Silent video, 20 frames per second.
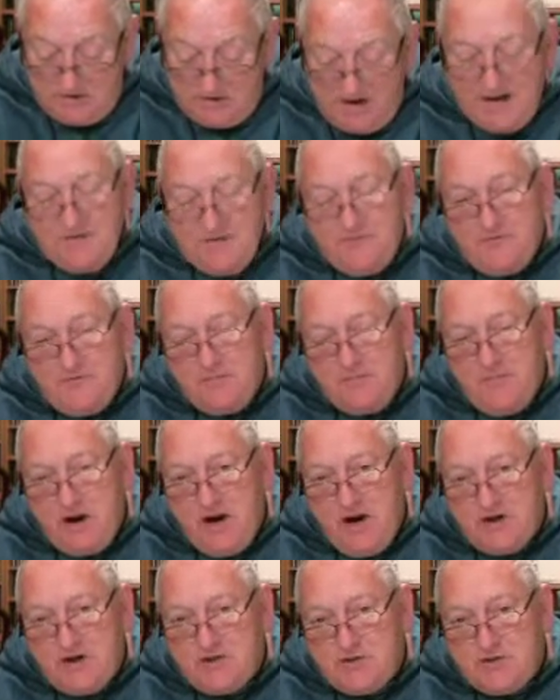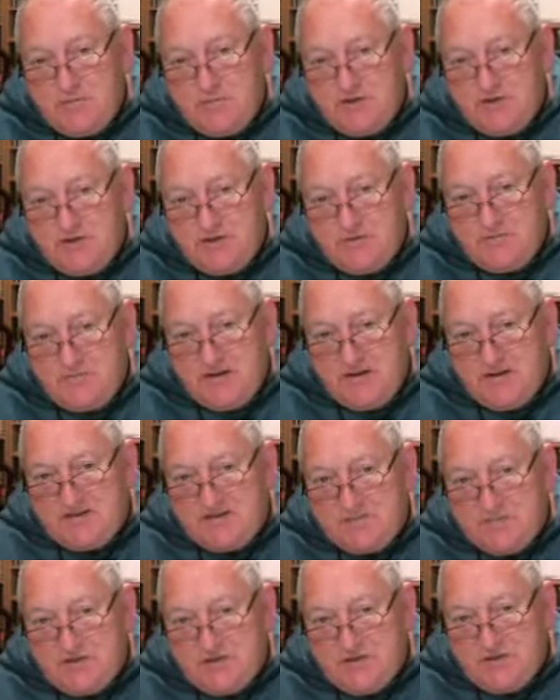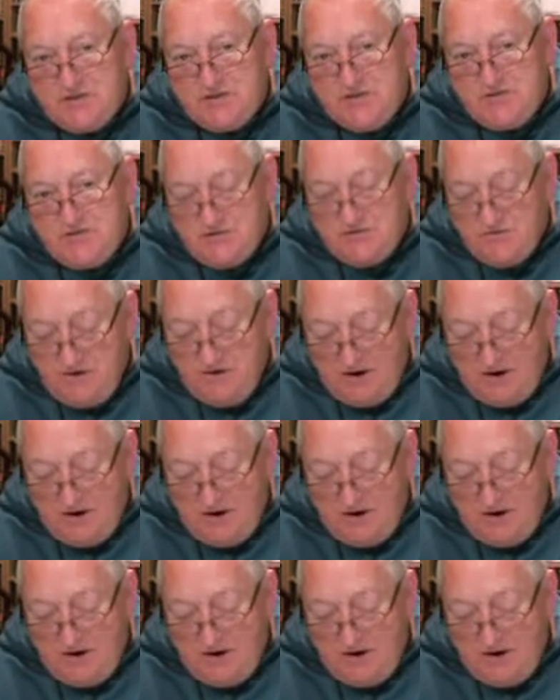And from Archbishop Desmond Tutu